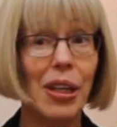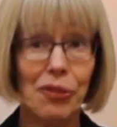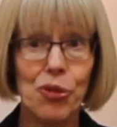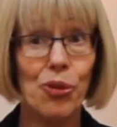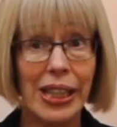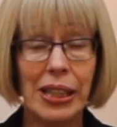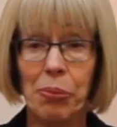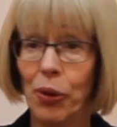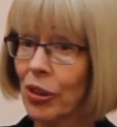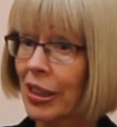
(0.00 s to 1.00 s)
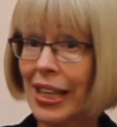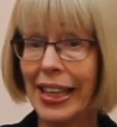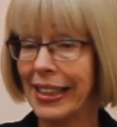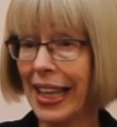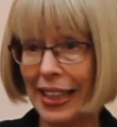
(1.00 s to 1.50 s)
It's really important,
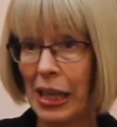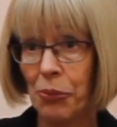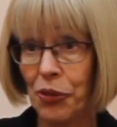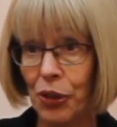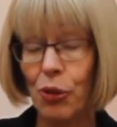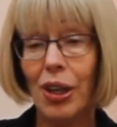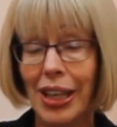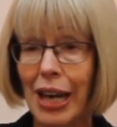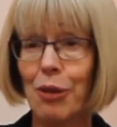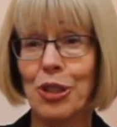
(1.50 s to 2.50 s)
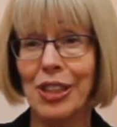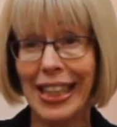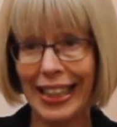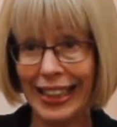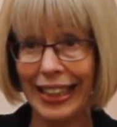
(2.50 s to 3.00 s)
and that came through loud
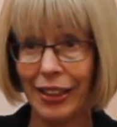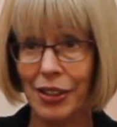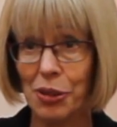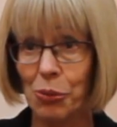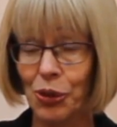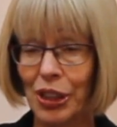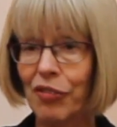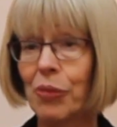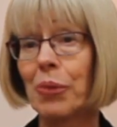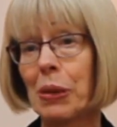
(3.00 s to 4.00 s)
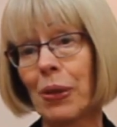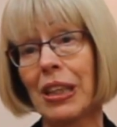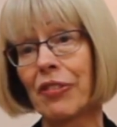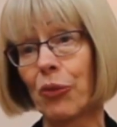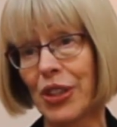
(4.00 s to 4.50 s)
and clear this morning from people
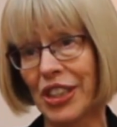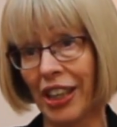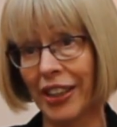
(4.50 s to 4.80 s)
living with the